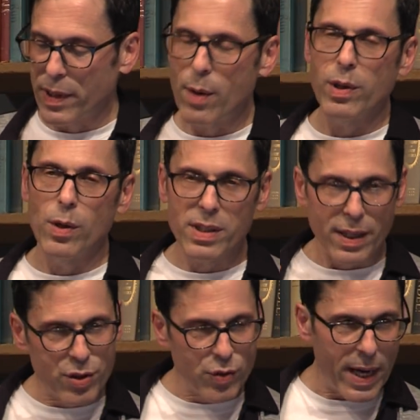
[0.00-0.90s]
They were known as
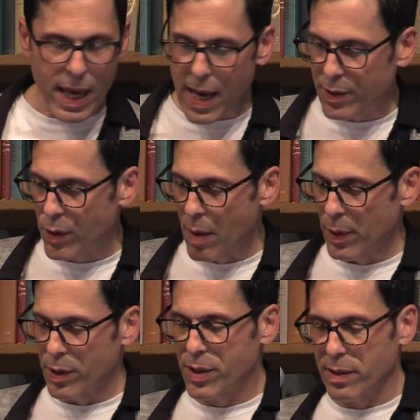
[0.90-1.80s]
like straight ahead
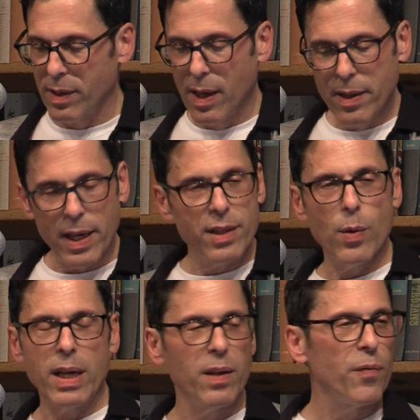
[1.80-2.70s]
drummers, and they didn't
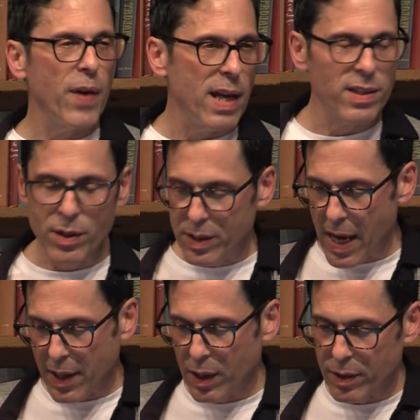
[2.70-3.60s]
do anything fancy or
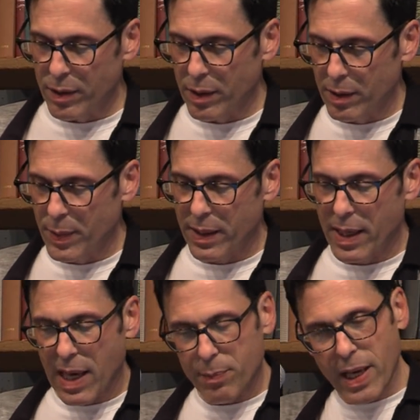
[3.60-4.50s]
technical, but they
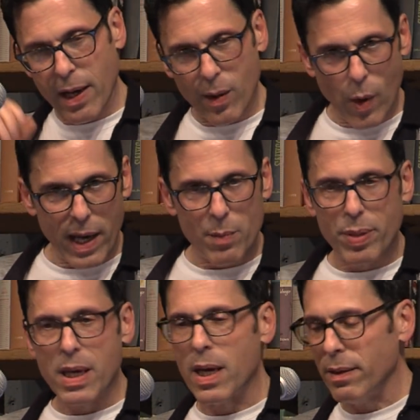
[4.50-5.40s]
kept out of the way of the
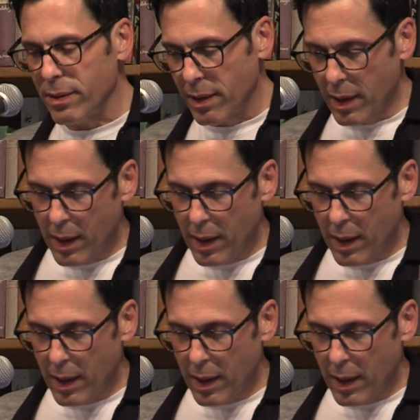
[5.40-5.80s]
beat, and